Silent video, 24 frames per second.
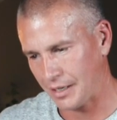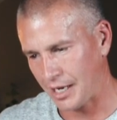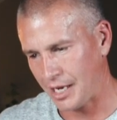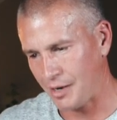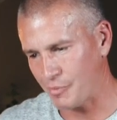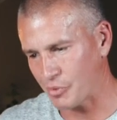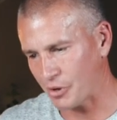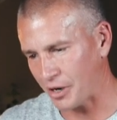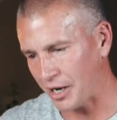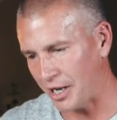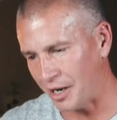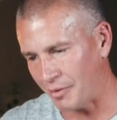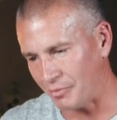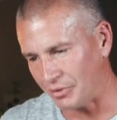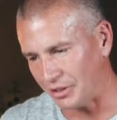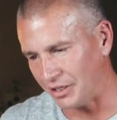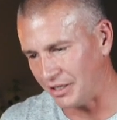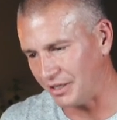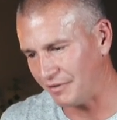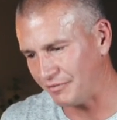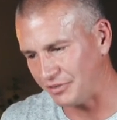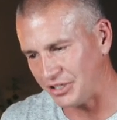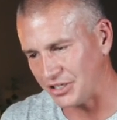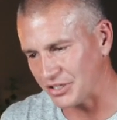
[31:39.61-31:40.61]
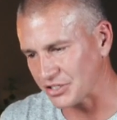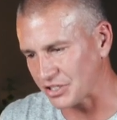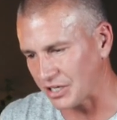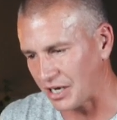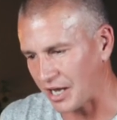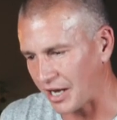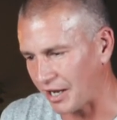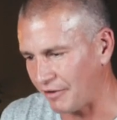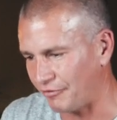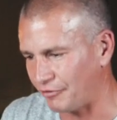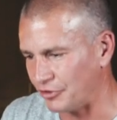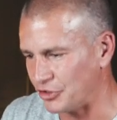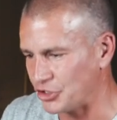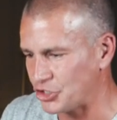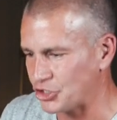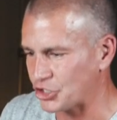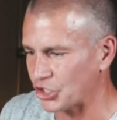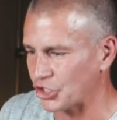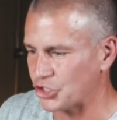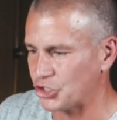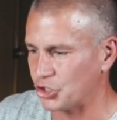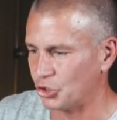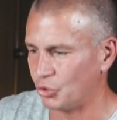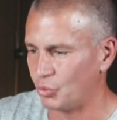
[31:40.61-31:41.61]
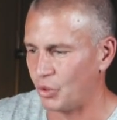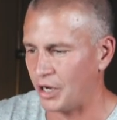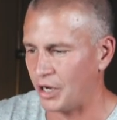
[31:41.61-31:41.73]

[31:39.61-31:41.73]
Abraham lived his life in such a